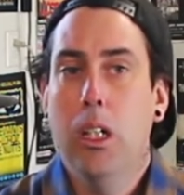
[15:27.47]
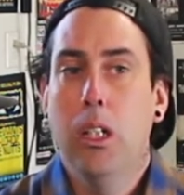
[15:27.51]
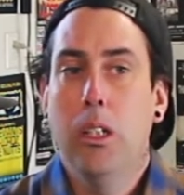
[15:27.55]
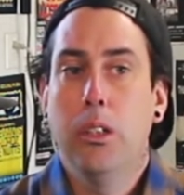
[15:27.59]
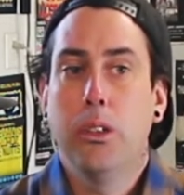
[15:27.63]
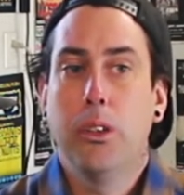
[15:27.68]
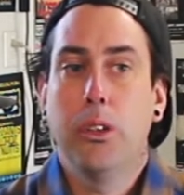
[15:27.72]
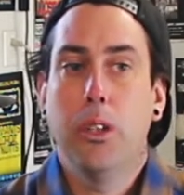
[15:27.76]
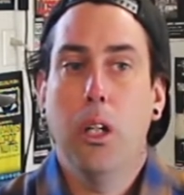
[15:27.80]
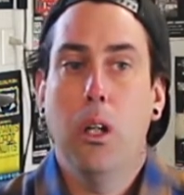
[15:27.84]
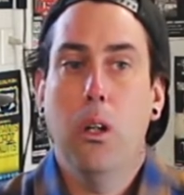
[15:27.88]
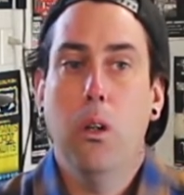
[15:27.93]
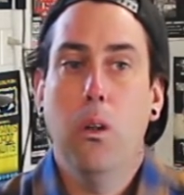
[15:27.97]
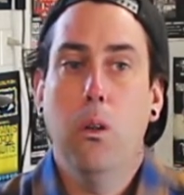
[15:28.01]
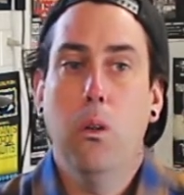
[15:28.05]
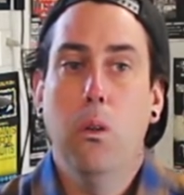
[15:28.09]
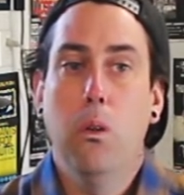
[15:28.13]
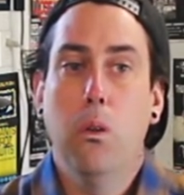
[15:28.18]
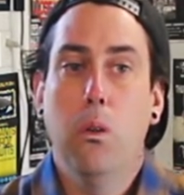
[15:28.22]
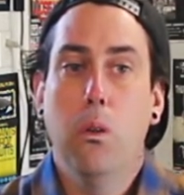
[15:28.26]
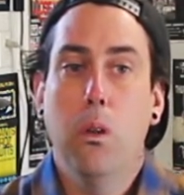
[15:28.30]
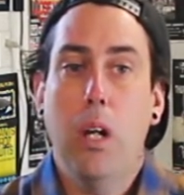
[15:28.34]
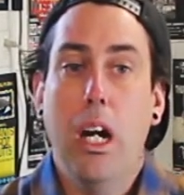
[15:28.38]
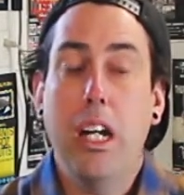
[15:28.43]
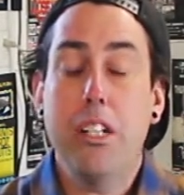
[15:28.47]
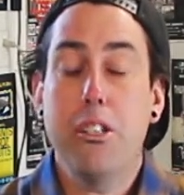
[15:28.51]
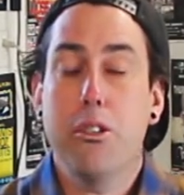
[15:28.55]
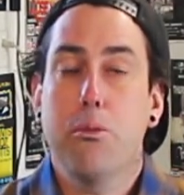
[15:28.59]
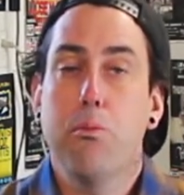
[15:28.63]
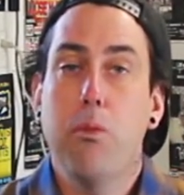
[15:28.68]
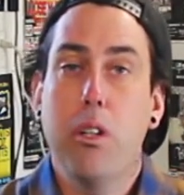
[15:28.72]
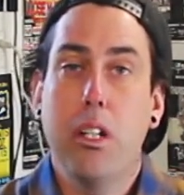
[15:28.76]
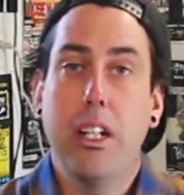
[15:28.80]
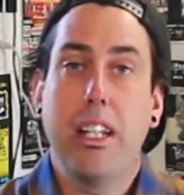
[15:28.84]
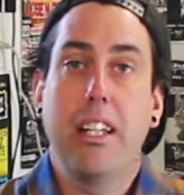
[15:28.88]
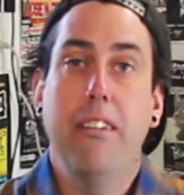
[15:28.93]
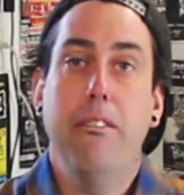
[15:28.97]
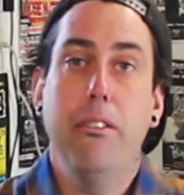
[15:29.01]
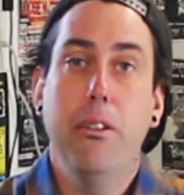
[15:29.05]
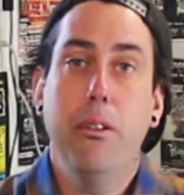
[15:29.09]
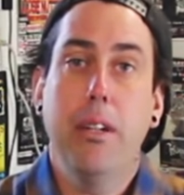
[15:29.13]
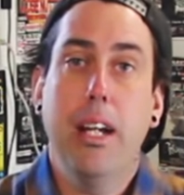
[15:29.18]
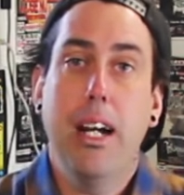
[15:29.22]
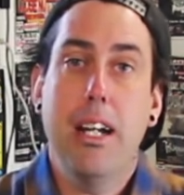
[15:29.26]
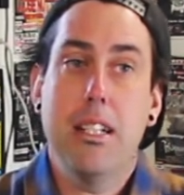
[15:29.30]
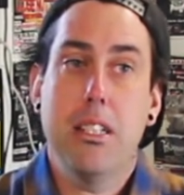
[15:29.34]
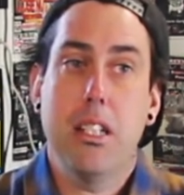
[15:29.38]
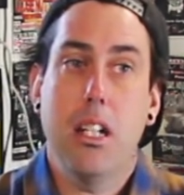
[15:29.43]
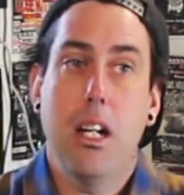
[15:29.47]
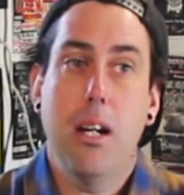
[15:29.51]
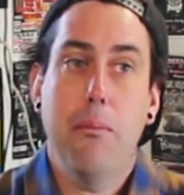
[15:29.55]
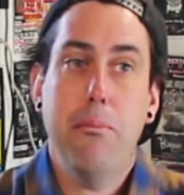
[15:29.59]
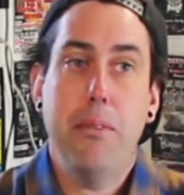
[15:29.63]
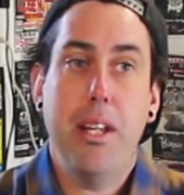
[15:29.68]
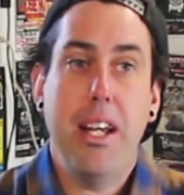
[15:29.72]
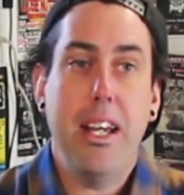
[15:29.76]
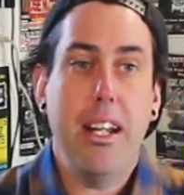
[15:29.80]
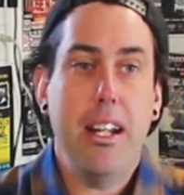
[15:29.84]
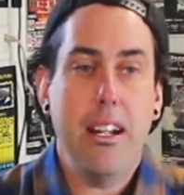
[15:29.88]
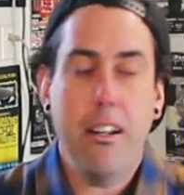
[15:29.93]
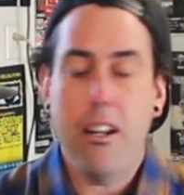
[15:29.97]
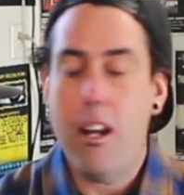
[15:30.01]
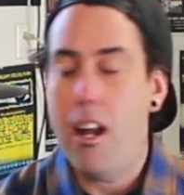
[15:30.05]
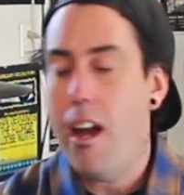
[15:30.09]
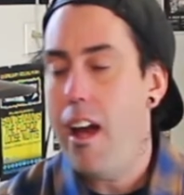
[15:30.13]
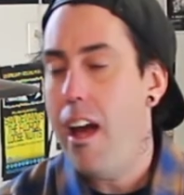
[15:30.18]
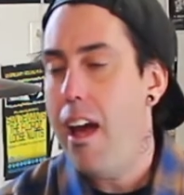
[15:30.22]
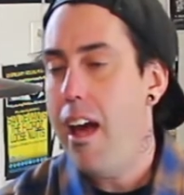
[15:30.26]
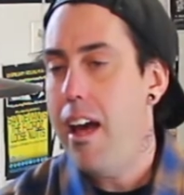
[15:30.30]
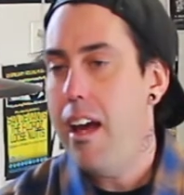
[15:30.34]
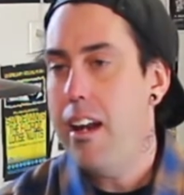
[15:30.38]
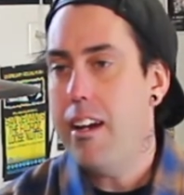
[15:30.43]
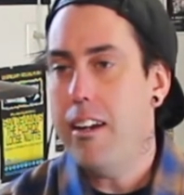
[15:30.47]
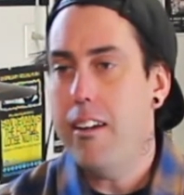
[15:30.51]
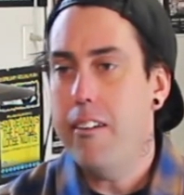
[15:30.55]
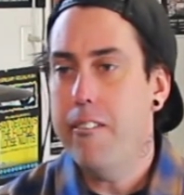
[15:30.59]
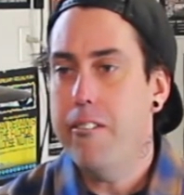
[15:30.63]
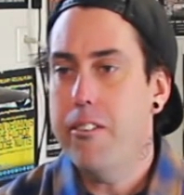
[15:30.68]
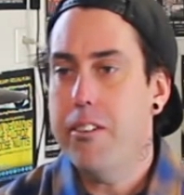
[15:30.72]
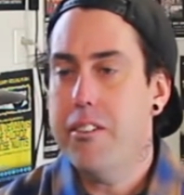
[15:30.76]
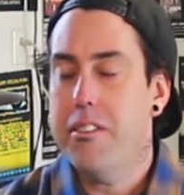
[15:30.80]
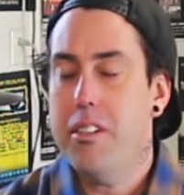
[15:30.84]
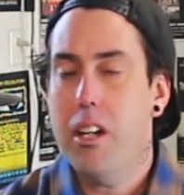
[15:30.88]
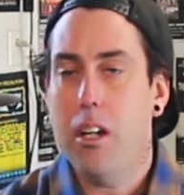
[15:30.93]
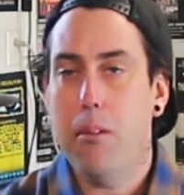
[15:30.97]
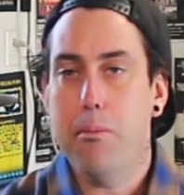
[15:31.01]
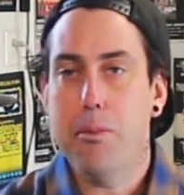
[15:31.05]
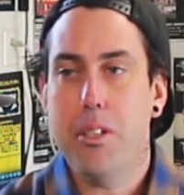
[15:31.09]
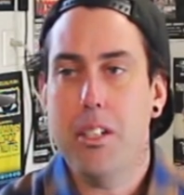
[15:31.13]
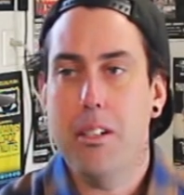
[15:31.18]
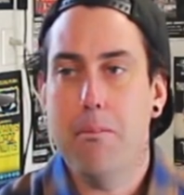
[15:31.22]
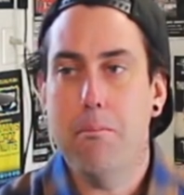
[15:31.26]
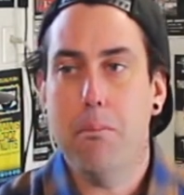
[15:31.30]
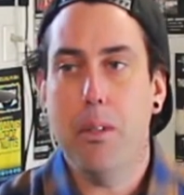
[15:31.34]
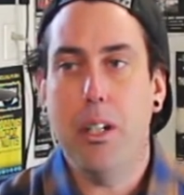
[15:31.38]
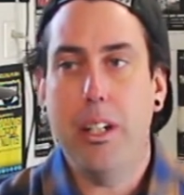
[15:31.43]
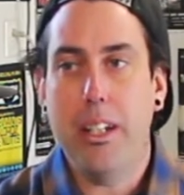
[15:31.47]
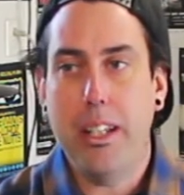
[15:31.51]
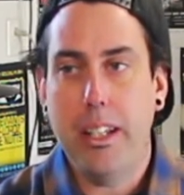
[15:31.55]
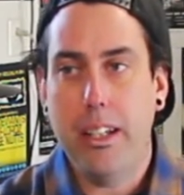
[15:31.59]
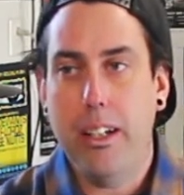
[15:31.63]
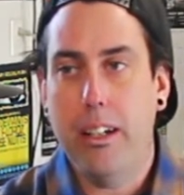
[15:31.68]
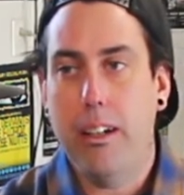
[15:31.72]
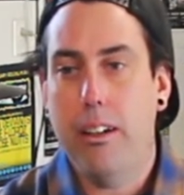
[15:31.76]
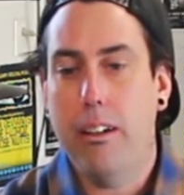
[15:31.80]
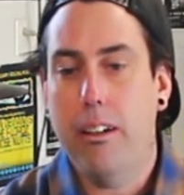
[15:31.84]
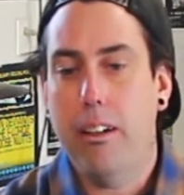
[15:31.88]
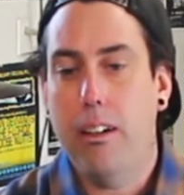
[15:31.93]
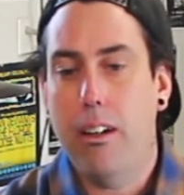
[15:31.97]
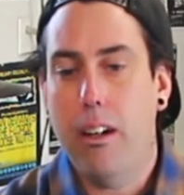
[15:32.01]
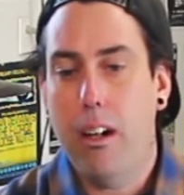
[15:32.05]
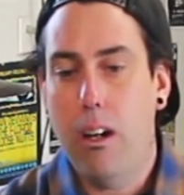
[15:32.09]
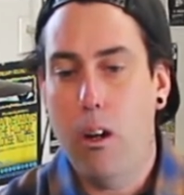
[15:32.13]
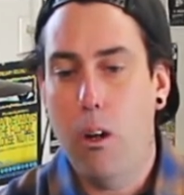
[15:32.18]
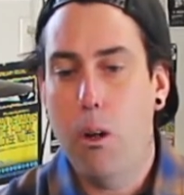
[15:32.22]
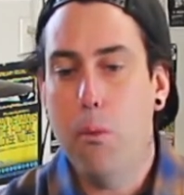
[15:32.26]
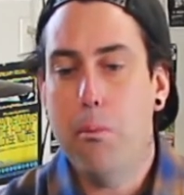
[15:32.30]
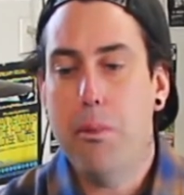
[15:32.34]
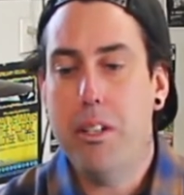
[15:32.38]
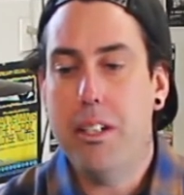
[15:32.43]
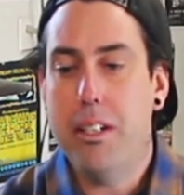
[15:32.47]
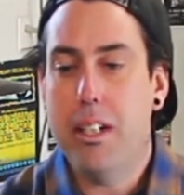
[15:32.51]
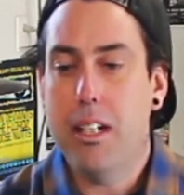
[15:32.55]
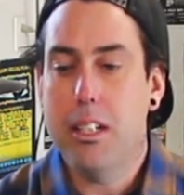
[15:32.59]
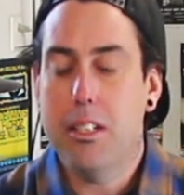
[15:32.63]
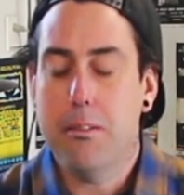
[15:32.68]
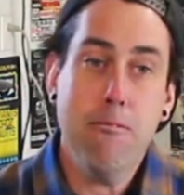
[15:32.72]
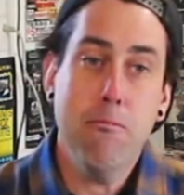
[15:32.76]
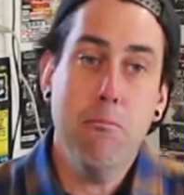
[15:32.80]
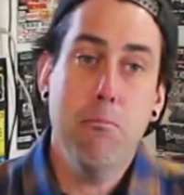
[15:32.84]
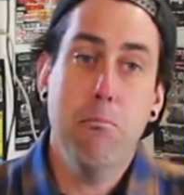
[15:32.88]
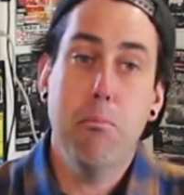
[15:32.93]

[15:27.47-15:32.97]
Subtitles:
So I just wanted to give you guys an update. If any of this helps somebody, I hope it does.